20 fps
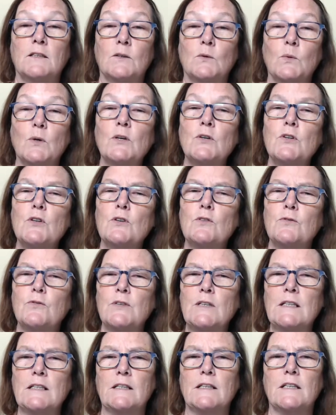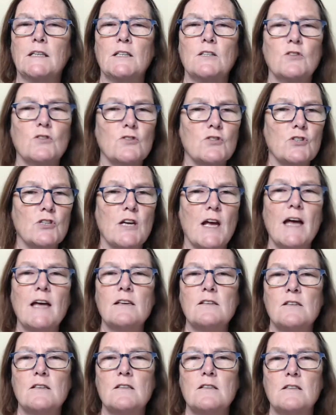Where do you feel it? In your
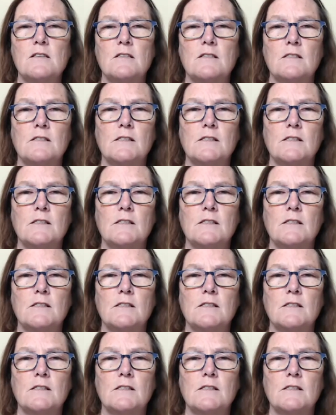chest?